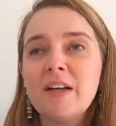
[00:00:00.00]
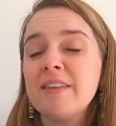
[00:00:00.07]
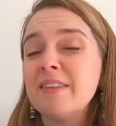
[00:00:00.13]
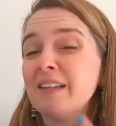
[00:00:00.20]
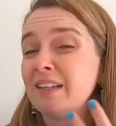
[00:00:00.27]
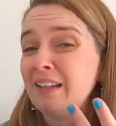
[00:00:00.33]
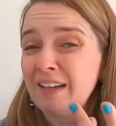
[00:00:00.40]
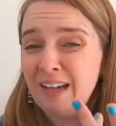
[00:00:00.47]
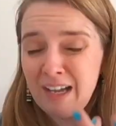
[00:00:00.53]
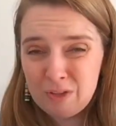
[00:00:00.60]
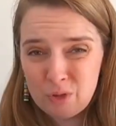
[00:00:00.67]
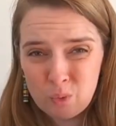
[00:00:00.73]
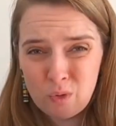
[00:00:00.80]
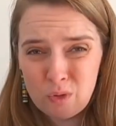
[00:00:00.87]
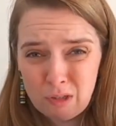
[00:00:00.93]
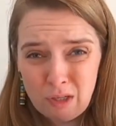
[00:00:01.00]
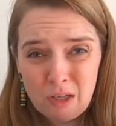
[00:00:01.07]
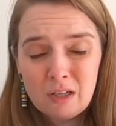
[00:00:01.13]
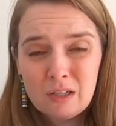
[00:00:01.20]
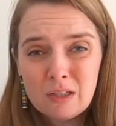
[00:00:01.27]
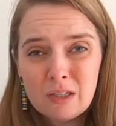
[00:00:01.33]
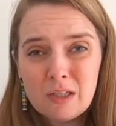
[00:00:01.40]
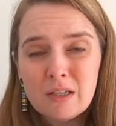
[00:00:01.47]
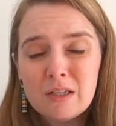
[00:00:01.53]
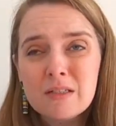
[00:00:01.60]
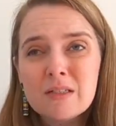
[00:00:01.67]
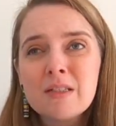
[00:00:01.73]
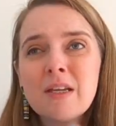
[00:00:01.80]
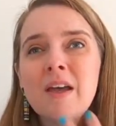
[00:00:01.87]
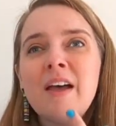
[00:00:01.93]
and then like actual
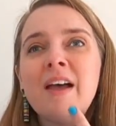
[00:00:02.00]
colours.